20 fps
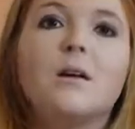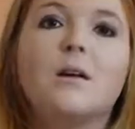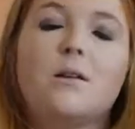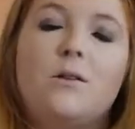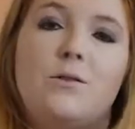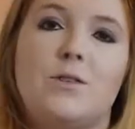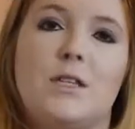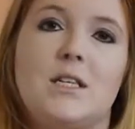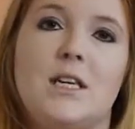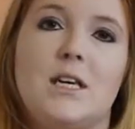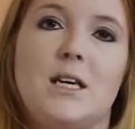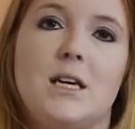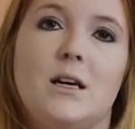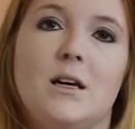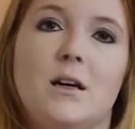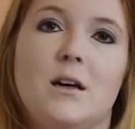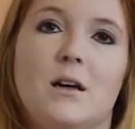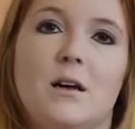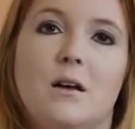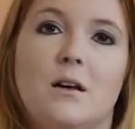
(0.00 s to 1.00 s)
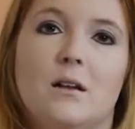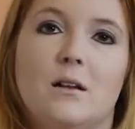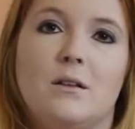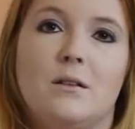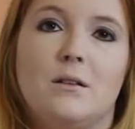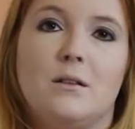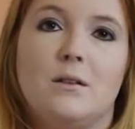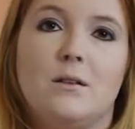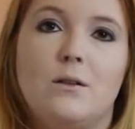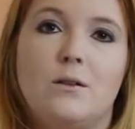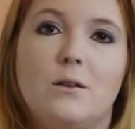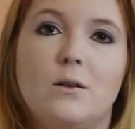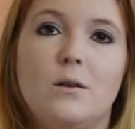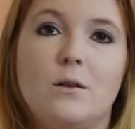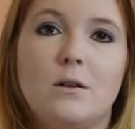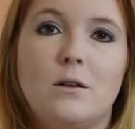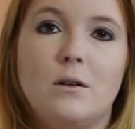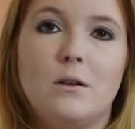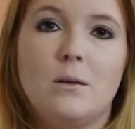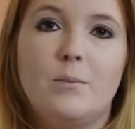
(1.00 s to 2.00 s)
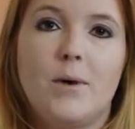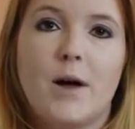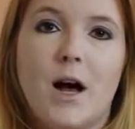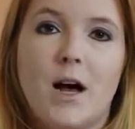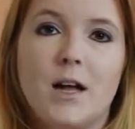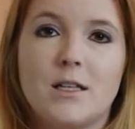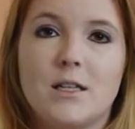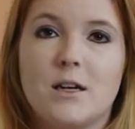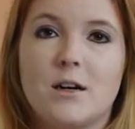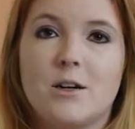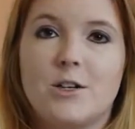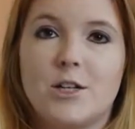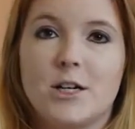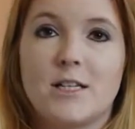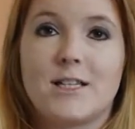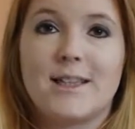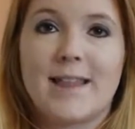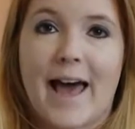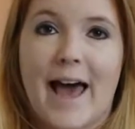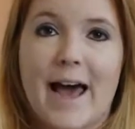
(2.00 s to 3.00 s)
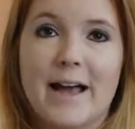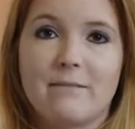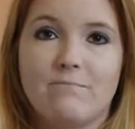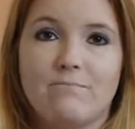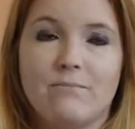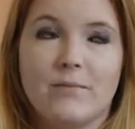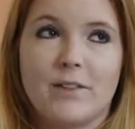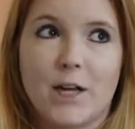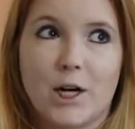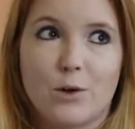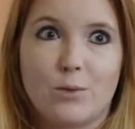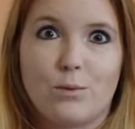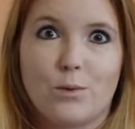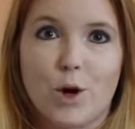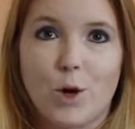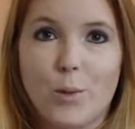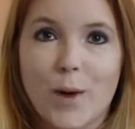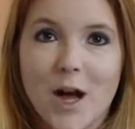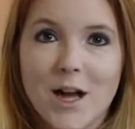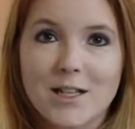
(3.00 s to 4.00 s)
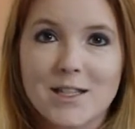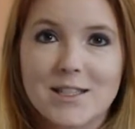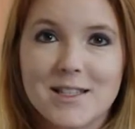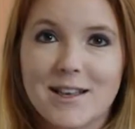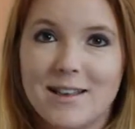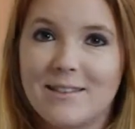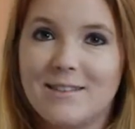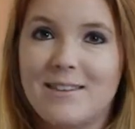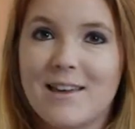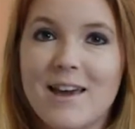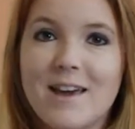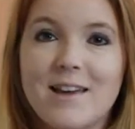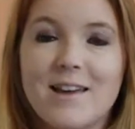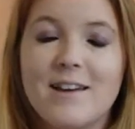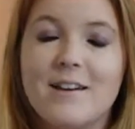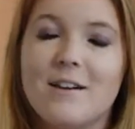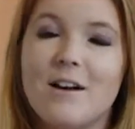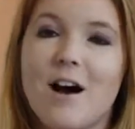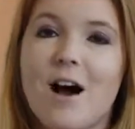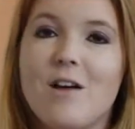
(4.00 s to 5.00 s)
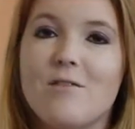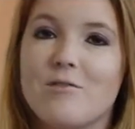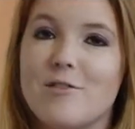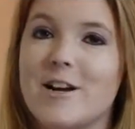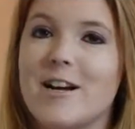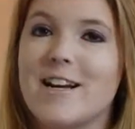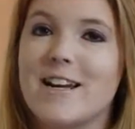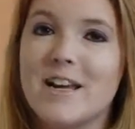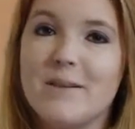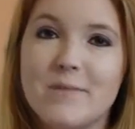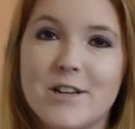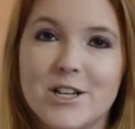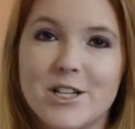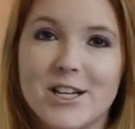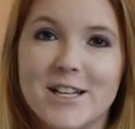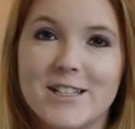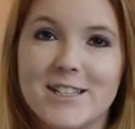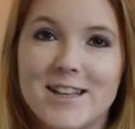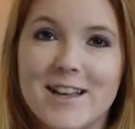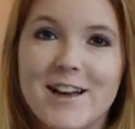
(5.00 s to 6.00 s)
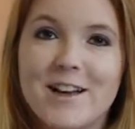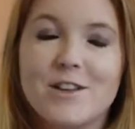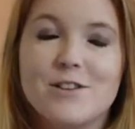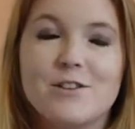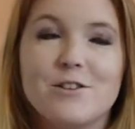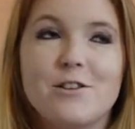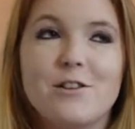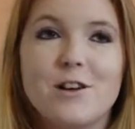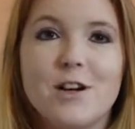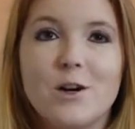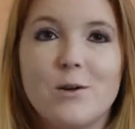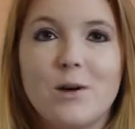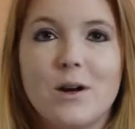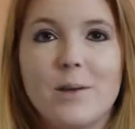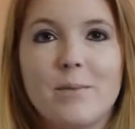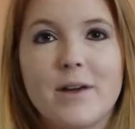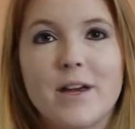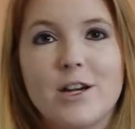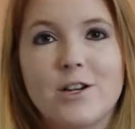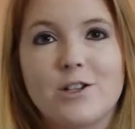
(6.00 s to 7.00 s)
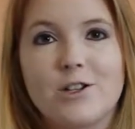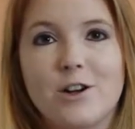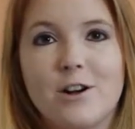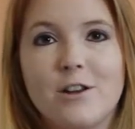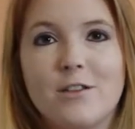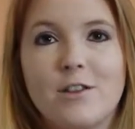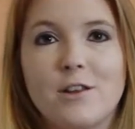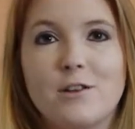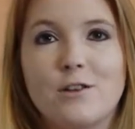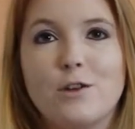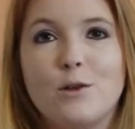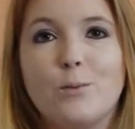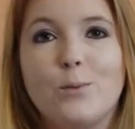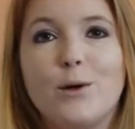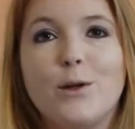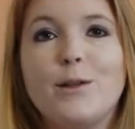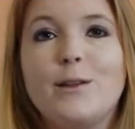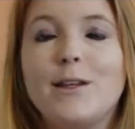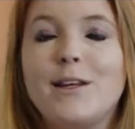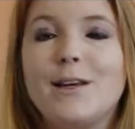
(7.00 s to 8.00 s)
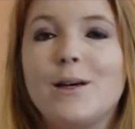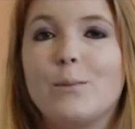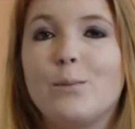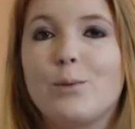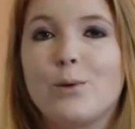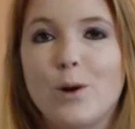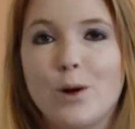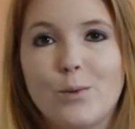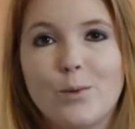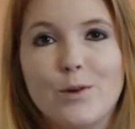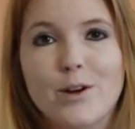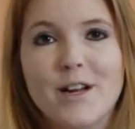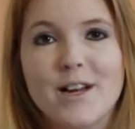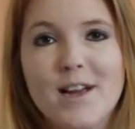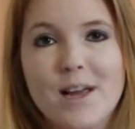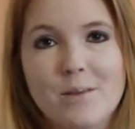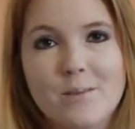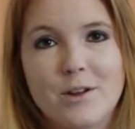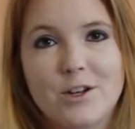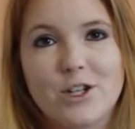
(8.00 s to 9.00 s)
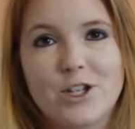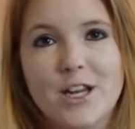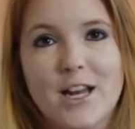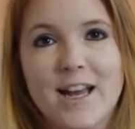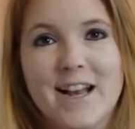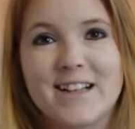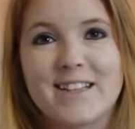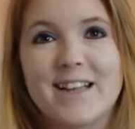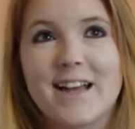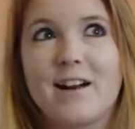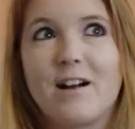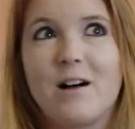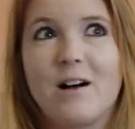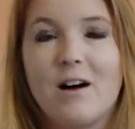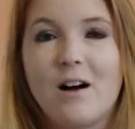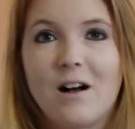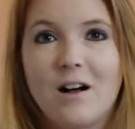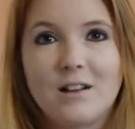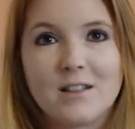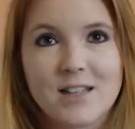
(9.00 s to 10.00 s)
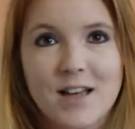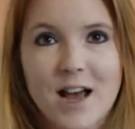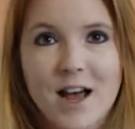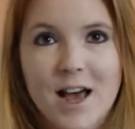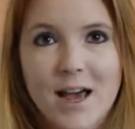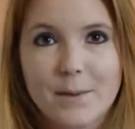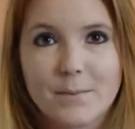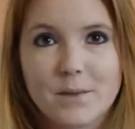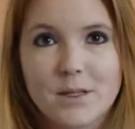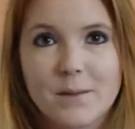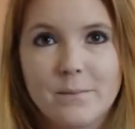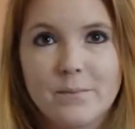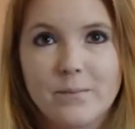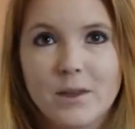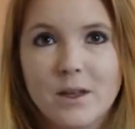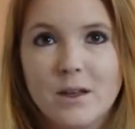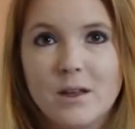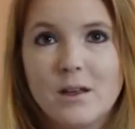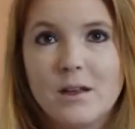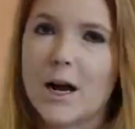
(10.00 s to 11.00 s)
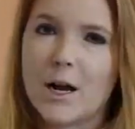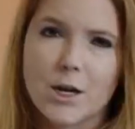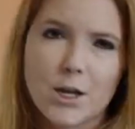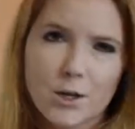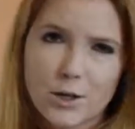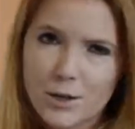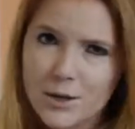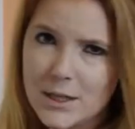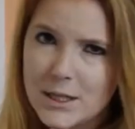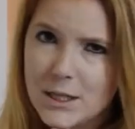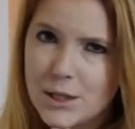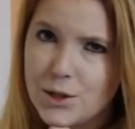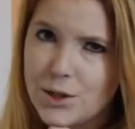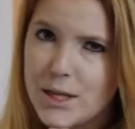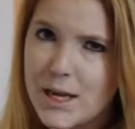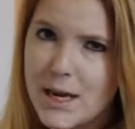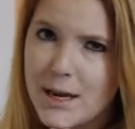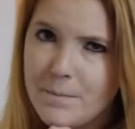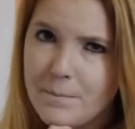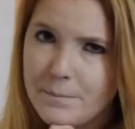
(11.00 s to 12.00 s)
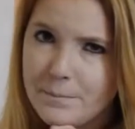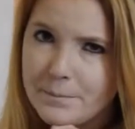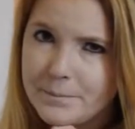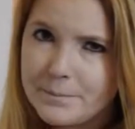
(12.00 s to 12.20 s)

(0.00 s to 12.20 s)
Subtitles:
You see, Google bots are just that. They're robots. They cannot read images. So you're going to want to make sure that you put the appropriate image tags at all times. How do you do this, you say?